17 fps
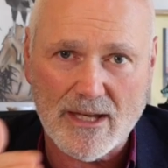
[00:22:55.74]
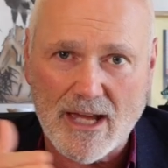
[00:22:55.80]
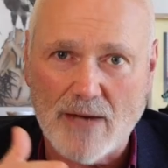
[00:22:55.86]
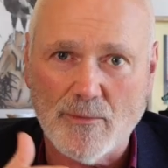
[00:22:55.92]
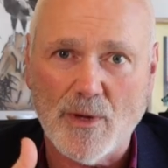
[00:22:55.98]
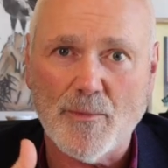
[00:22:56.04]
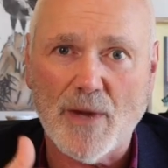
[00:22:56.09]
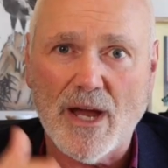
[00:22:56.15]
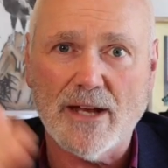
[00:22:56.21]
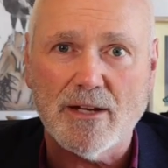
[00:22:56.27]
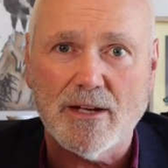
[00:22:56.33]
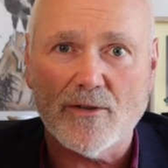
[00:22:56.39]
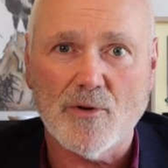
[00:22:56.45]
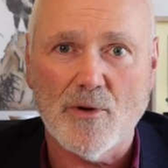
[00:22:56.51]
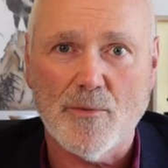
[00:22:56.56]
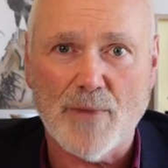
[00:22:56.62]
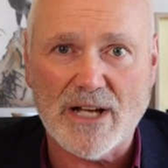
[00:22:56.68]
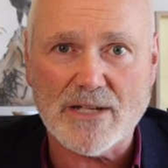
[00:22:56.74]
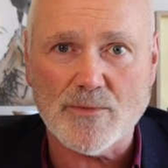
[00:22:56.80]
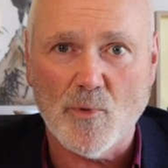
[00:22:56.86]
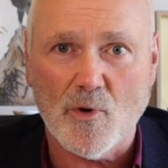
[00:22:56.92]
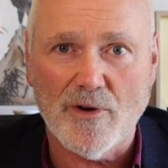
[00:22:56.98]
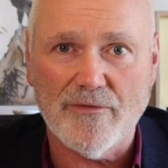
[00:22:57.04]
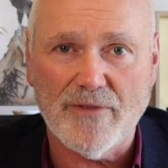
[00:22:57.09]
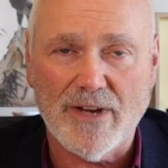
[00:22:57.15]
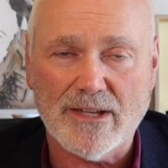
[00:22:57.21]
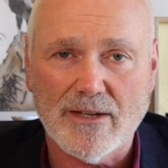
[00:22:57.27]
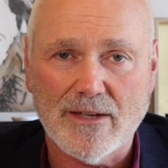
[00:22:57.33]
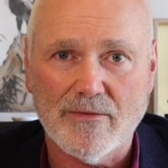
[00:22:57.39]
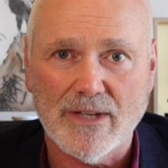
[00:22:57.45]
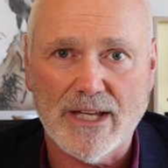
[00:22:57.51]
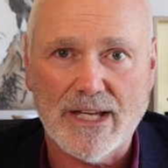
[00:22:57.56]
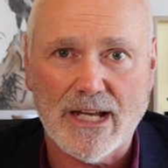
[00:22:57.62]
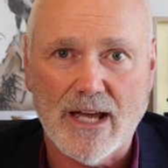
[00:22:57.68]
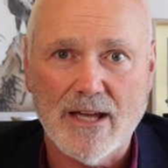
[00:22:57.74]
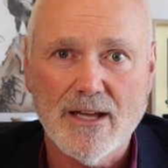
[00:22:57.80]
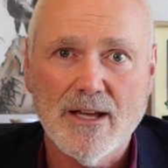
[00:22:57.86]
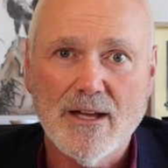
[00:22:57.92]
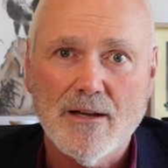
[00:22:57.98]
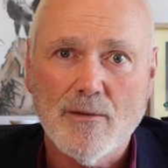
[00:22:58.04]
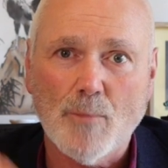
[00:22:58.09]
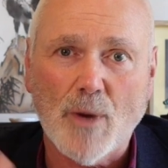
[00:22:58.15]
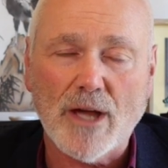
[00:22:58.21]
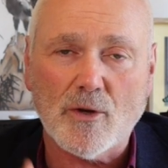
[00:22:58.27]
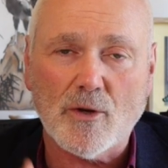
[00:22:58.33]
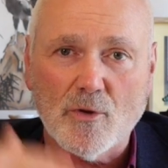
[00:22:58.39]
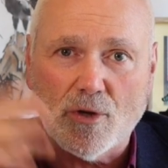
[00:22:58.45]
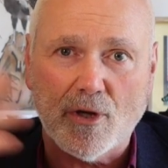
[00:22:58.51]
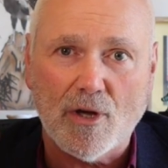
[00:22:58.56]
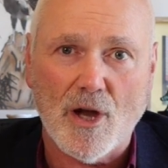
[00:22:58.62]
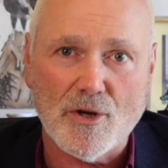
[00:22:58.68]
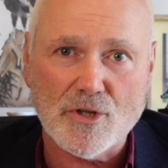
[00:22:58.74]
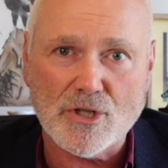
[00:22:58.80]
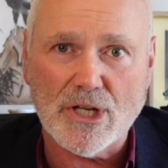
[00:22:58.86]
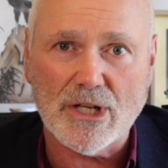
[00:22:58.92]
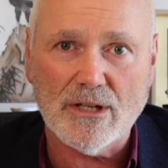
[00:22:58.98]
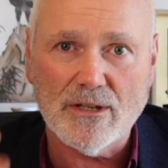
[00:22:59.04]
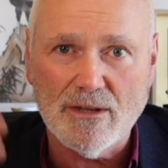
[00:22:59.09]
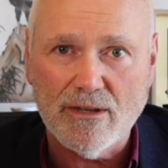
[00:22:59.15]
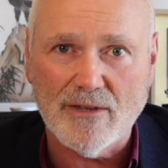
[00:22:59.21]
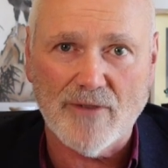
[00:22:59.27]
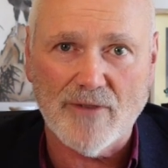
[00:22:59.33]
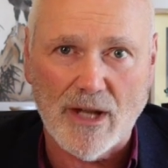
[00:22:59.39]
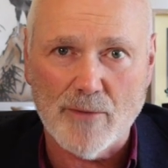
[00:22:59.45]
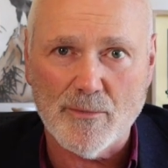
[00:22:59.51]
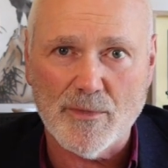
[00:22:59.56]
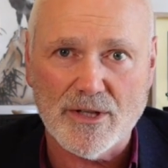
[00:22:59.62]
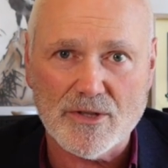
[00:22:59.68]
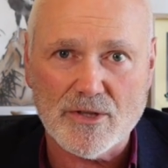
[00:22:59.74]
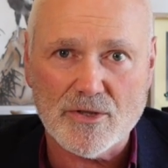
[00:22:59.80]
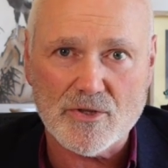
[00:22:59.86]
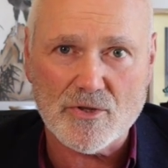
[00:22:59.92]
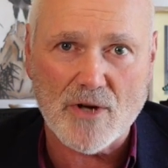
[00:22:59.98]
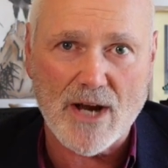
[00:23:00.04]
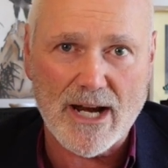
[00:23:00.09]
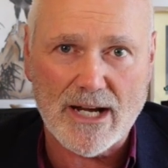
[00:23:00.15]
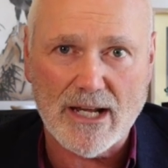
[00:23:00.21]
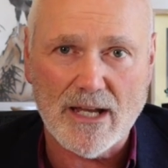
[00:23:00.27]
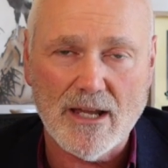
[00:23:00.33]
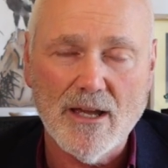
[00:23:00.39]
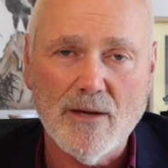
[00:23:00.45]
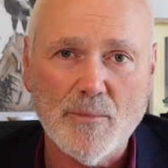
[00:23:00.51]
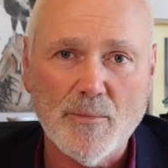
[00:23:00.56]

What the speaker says: can be made into a much more effective leader by good coaching, development, training,